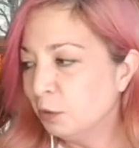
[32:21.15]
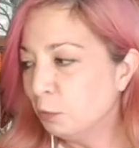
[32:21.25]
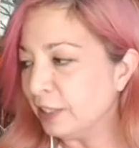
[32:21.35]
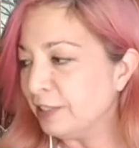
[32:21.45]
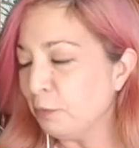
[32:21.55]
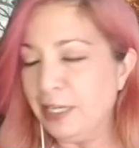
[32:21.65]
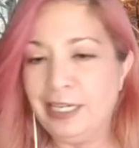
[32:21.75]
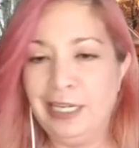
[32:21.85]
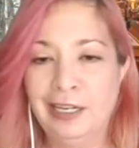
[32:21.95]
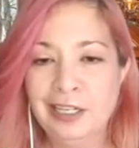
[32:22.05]
what did
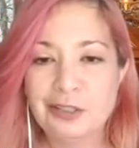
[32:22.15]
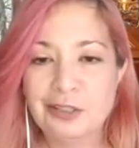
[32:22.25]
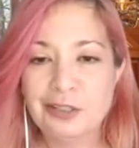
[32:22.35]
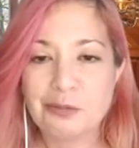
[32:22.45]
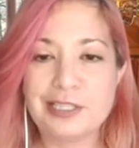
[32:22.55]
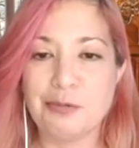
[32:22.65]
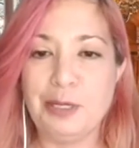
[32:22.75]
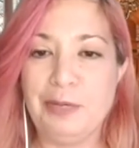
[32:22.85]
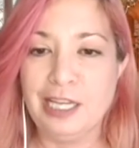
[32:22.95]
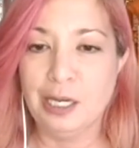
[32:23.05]
we
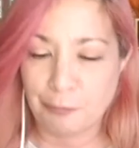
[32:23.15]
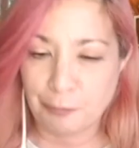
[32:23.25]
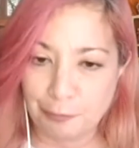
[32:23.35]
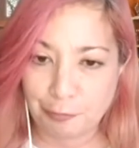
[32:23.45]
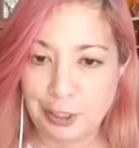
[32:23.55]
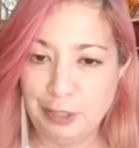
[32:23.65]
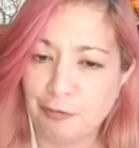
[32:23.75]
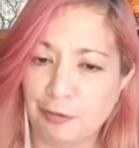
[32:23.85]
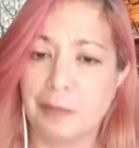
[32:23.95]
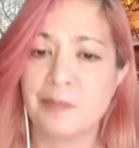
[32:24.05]
become free
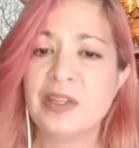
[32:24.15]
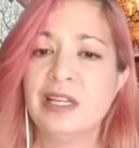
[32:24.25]
from?